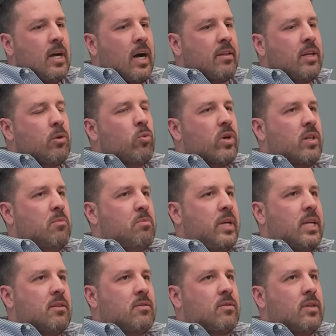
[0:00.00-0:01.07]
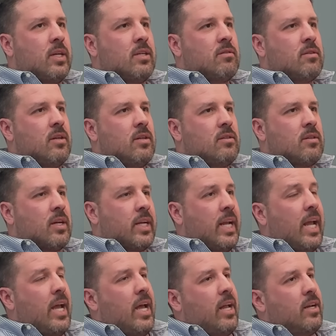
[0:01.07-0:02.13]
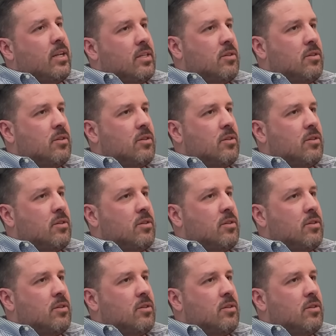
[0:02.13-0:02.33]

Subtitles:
I think one of the biggest things is, again,